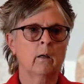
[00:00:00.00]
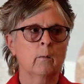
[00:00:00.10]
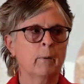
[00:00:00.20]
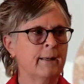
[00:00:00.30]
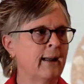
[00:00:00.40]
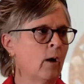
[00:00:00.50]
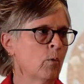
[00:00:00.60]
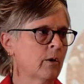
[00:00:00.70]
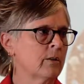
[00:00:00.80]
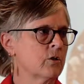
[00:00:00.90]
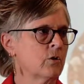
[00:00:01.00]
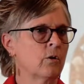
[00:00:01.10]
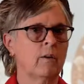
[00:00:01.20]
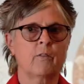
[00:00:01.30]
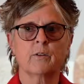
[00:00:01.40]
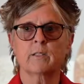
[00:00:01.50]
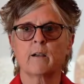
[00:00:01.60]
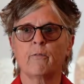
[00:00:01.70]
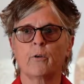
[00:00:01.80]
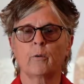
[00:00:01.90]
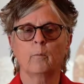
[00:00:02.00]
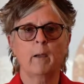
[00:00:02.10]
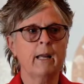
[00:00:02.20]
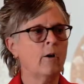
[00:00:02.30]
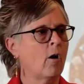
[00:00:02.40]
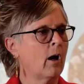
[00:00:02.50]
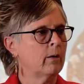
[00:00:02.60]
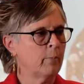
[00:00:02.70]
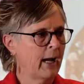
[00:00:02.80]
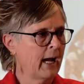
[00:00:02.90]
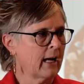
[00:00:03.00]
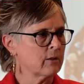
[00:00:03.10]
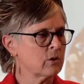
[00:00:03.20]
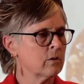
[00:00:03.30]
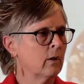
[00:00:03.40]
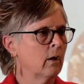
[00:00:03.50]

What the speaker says: But now we're concerned that this effort may not pass.